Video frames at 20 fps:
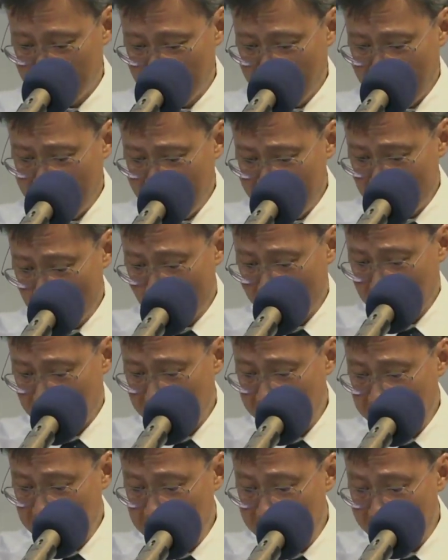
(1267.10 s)
And this is what
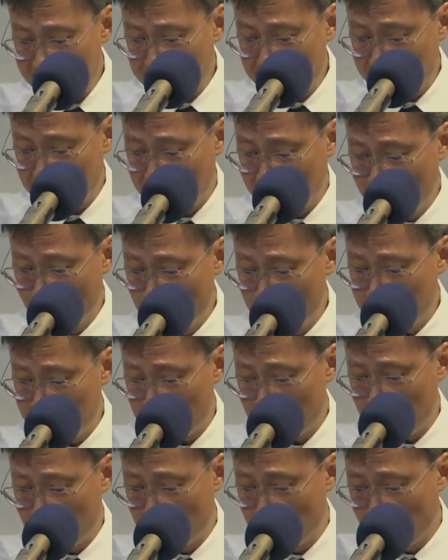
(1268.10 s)
King David alluded
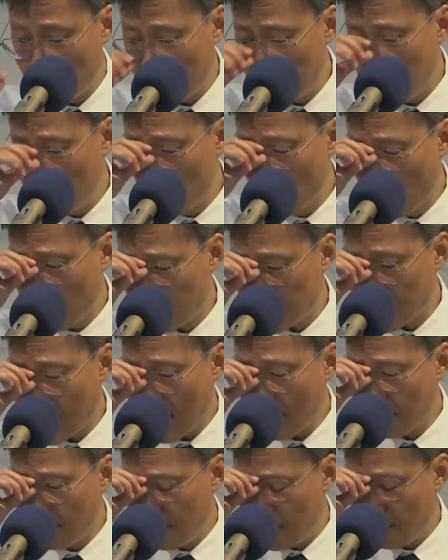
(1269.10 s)
to when he wrote
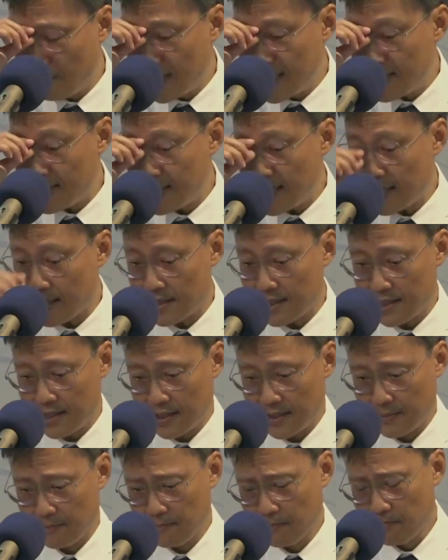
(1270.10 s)
Psalm 56.
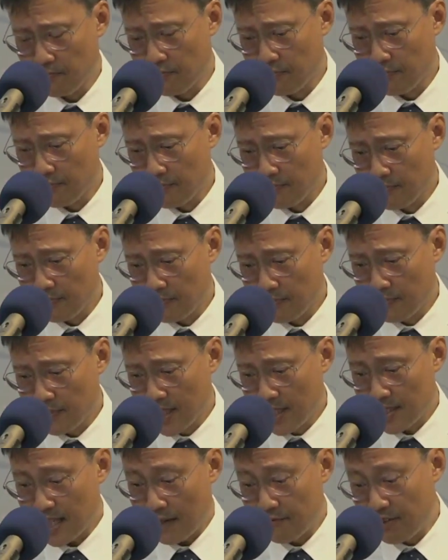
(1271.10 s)

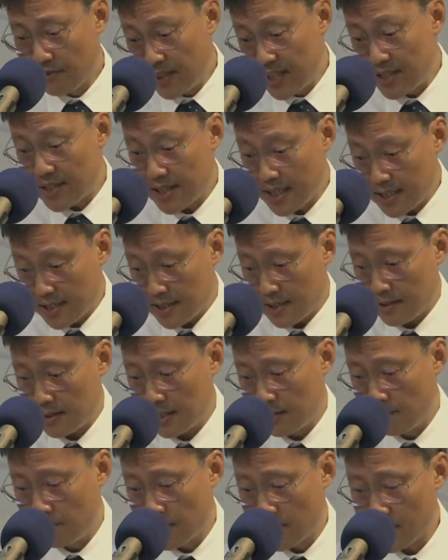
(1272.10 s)
Psalm 56,
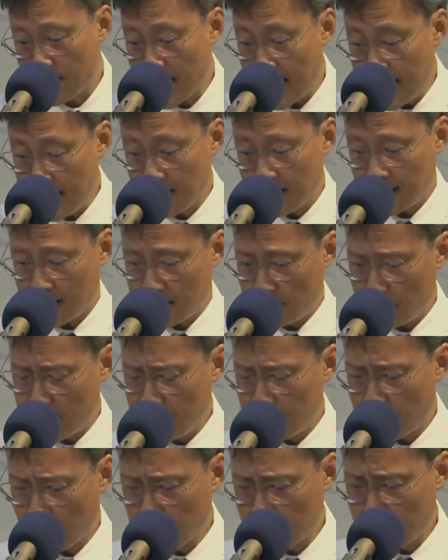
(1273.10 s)
in verse 8, uh, I read
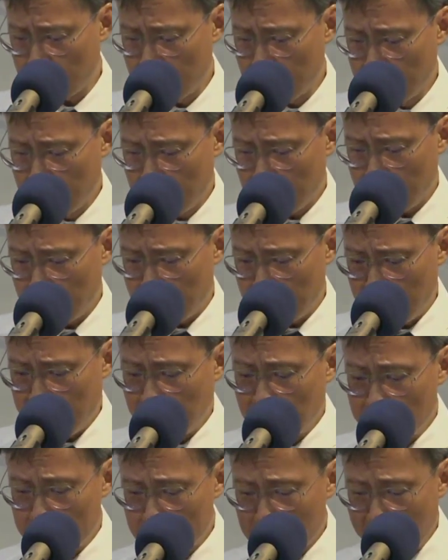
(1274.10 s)
from the uh,
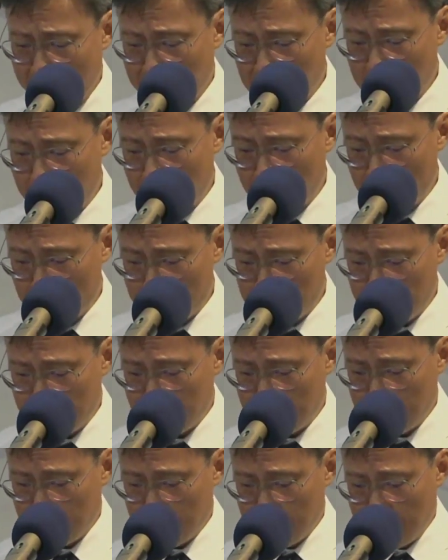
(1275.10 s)
English Standard Version.
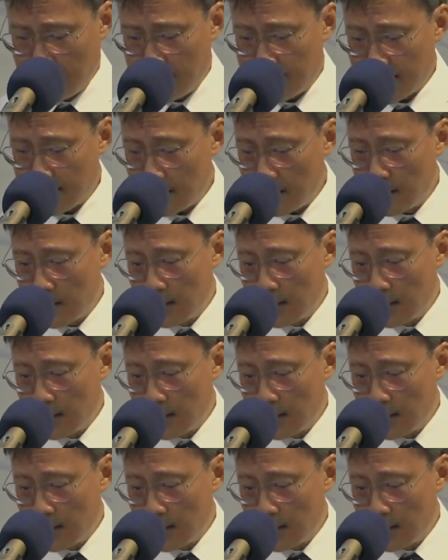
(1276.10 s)
He said,